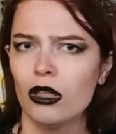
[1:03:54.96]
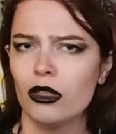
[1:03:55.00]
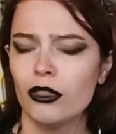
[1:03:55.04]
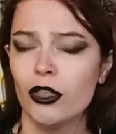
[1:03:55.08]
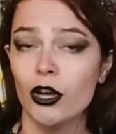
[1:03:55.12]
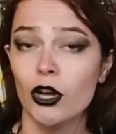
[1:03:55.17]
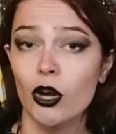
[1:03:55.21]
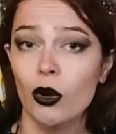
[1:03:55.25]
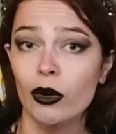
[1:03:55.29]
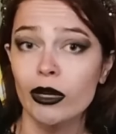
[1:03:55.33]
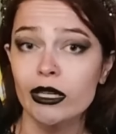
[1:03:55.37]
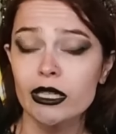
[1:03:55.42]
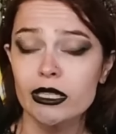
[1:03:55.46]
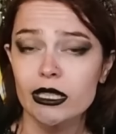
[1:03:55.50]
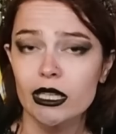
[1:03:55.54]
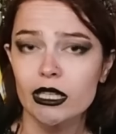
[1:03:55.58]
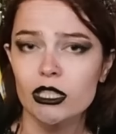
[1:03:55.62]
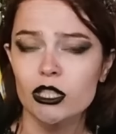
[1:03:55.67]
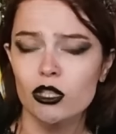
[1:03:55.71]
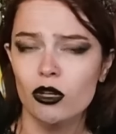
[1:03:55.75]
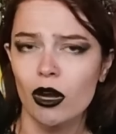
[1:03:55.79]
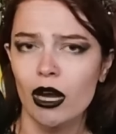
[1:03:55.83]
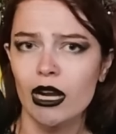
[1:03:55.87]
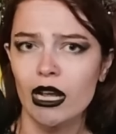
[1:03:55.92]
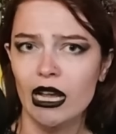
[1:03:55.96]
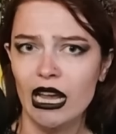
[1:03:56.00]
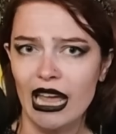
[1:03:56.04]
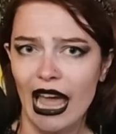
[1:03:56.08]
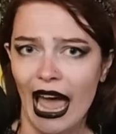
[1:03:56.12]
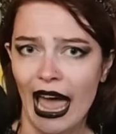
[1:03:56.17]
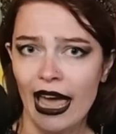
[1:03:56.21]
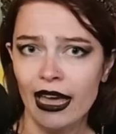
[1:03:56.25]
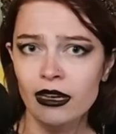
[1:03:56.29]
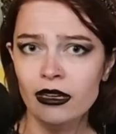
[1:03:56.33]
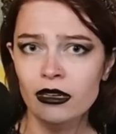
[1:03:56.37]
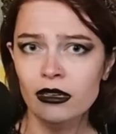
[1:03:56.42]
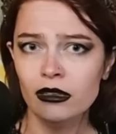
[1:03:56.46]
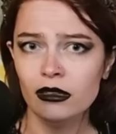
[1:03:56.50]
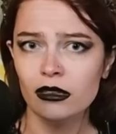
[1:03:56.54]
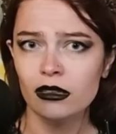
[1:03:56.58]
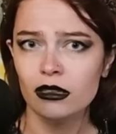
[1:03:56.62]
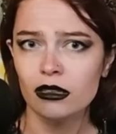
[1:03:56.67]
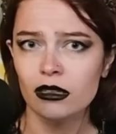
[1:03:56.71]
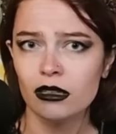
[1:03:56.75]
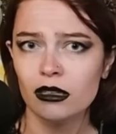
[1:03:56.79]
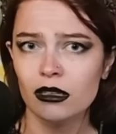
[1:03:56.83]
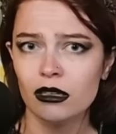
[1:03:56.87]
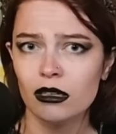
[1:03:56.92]
they're going to sixth grade again?
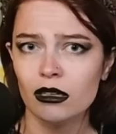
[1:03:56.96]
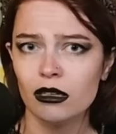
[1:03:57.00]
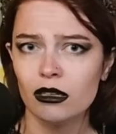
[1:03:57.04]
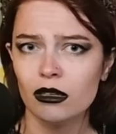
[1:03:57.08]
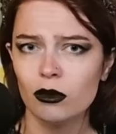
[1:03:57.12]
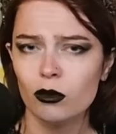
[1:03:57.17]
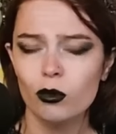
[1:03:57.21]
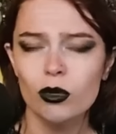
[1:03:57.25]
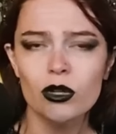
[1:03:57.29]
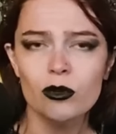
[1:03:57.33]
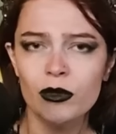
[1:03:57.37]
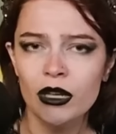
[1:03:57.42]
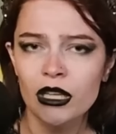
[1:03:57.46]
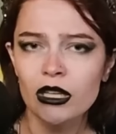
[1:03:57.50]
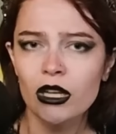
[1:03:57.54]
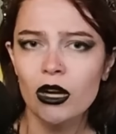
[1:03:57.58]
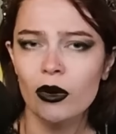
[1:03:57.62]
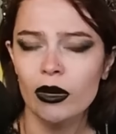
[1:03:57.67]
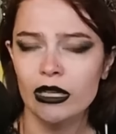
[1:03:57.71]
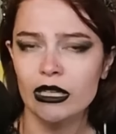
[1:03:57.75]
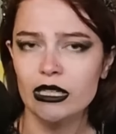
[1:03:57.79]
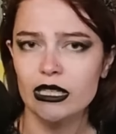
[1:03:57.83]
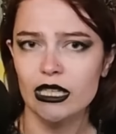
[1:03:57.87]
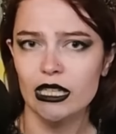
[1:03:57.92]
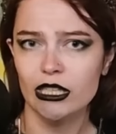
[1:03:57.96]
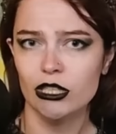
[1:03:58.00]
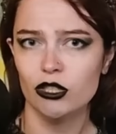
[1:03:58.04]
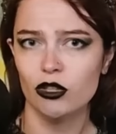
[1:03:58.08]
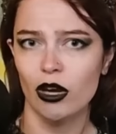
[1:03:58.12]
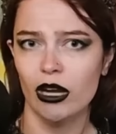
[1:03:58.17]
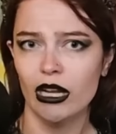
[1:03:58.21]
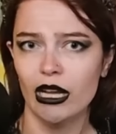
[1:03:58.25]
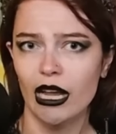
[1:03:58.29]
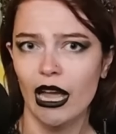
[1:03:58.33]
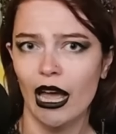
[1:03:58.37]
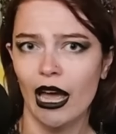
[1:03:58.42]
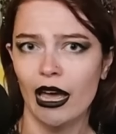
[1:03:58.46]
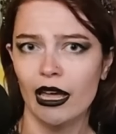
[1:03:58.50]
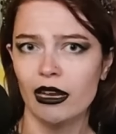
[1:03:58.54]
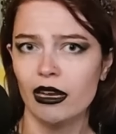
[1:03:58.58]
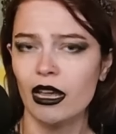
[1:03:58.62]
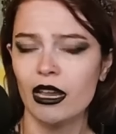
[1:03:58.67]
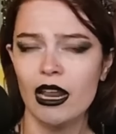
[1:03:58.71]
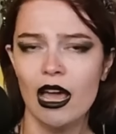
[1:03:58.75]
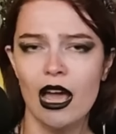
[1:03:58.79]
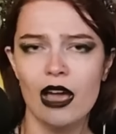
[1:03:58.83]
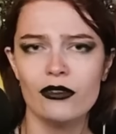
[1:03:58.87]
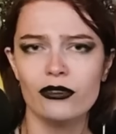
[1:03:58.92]
What do you mean they're going to sixth grade again?
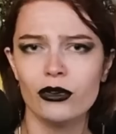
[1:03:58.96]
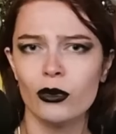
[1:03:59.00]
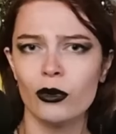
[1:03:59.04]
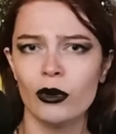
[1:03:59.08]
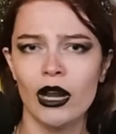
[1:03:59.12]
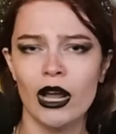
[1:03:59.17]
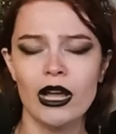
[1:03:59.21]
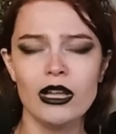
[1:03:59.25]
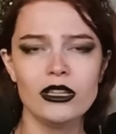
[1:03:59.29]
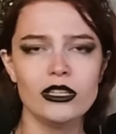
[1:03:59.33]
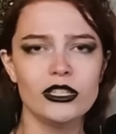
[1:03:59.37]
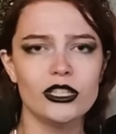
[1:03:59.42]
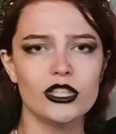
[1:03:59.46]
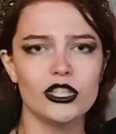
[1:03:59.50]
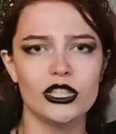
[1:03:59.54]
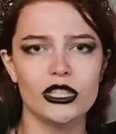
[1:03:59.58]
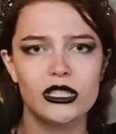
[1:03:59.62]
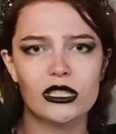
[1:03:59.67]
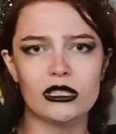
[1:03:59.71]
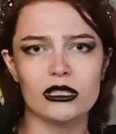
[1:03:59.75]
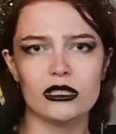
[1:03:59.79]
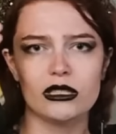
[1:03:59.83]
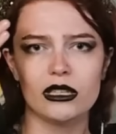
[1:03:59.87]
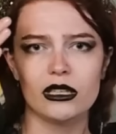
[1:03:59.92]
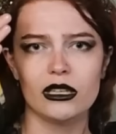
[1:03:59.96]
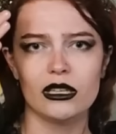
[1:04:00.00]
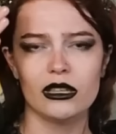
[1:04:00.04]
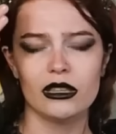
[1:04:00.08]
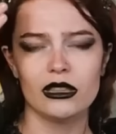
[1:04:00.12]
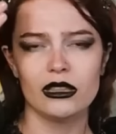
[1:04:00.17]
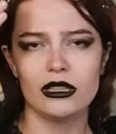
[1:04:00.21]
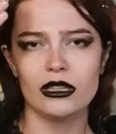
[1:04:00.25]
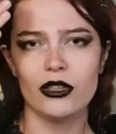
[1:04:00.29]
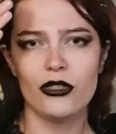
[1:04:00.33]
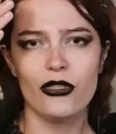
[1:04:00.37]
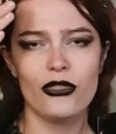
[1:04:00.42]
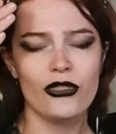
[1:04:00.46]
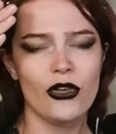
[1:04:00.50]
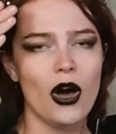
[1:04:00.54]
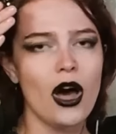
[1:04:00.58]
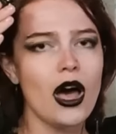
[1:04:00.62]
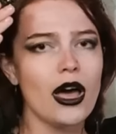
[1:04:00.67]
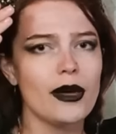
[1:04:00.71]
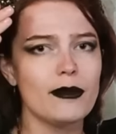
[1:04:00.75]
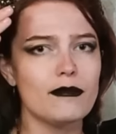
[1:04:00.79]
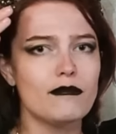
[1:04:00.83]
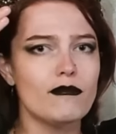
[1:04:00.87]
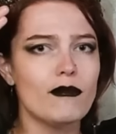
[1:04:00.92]
And everyone else just, the
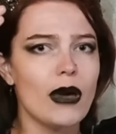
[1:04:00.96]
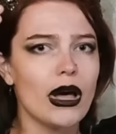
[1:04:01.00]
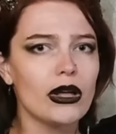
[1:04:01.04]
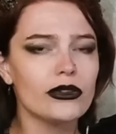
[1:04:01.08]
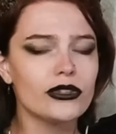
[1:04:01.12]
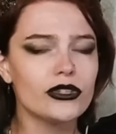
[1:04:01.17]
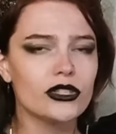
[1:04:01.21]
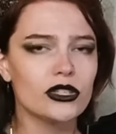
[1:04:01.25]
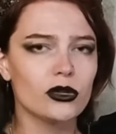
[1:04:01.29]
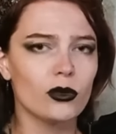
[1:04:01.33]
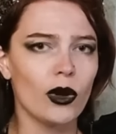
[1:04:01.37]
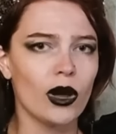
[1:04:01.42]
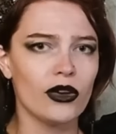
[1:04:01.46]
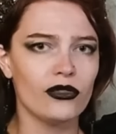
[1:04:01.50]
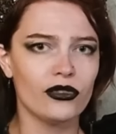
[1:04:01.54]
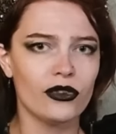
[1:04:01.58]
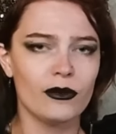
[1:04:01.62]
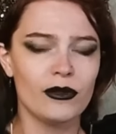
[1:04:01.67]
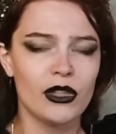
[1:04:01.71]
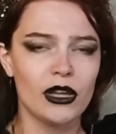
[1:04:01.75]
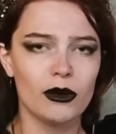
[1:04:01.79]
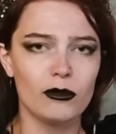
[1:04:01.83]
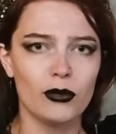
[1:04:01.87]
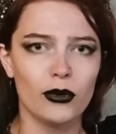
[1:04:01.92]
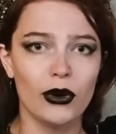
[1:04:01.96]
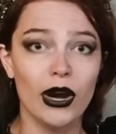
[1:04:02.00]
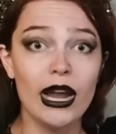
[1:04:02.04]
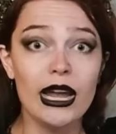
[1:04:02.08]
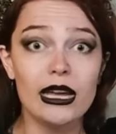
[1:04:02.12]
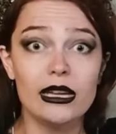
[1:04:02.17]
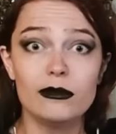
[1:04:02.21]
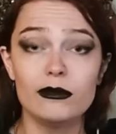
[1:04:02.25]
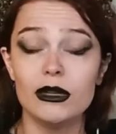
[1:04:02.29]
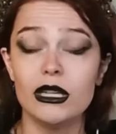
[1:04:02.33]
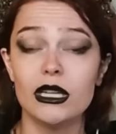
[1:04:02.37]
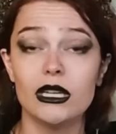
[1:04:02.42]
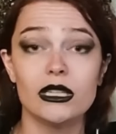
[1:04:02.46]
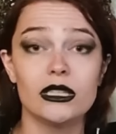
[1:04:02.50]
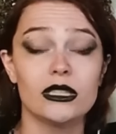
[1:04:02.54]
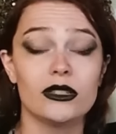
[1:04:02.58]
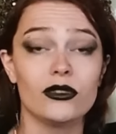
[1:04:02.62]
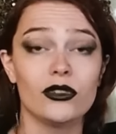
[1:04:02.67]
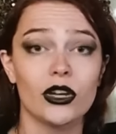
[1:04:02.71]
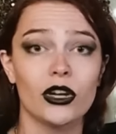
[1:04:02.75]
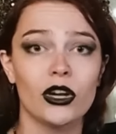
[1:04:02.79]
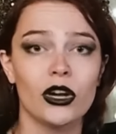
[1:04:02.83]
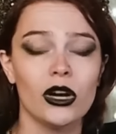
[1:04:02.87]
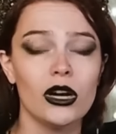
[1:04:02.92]
thought melts away from their brain because
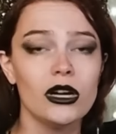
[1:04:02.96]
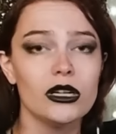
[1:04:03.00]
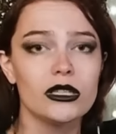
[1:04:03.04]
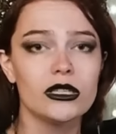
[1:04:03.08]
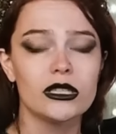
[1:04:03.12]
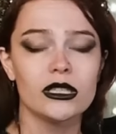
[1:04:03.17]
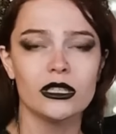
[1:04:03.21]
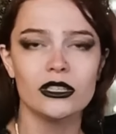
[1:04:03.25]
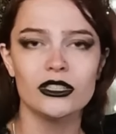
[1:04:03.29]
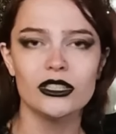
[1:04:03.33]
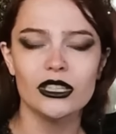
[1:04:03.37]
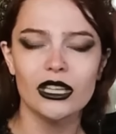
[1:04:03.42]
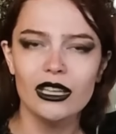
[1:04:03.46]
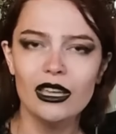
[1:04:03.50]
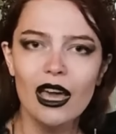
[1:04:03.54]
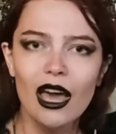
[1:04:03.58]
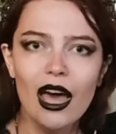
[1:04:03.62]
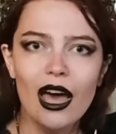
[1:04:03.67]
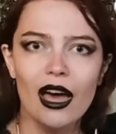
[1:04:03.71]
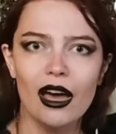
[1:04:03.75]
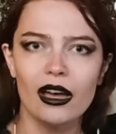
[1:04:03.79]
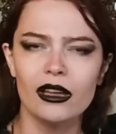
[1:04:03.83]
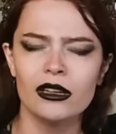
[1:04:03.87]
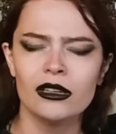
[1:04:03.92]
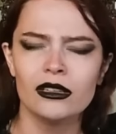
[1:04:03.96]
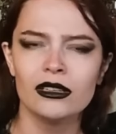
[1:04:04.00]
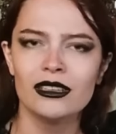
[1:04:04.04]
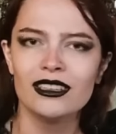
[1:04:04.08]
of the curse. And they're just like, yeah,